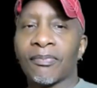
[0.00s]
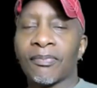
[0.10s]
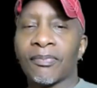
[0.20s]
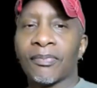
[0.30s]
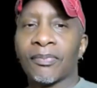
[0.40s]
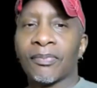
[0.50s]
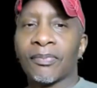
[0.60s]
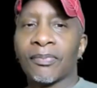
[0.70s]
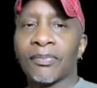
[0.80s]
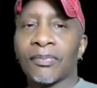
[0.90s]

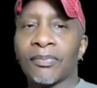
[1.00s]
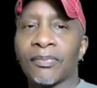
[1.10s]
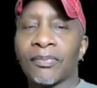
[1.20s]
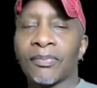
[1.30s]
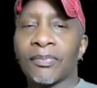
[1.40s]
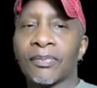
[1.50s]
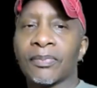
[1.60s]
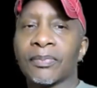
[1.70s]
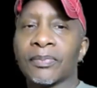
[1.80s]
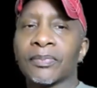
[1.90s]

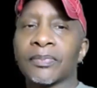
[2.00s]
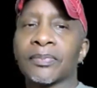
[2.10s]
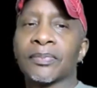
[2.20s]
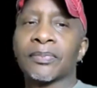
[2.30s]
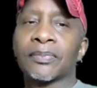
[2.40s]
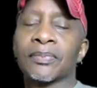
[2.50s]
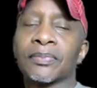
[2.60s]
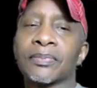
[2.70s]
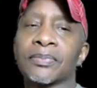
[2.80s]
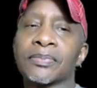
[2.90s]

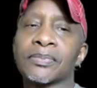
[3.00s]
The person shown says nothing.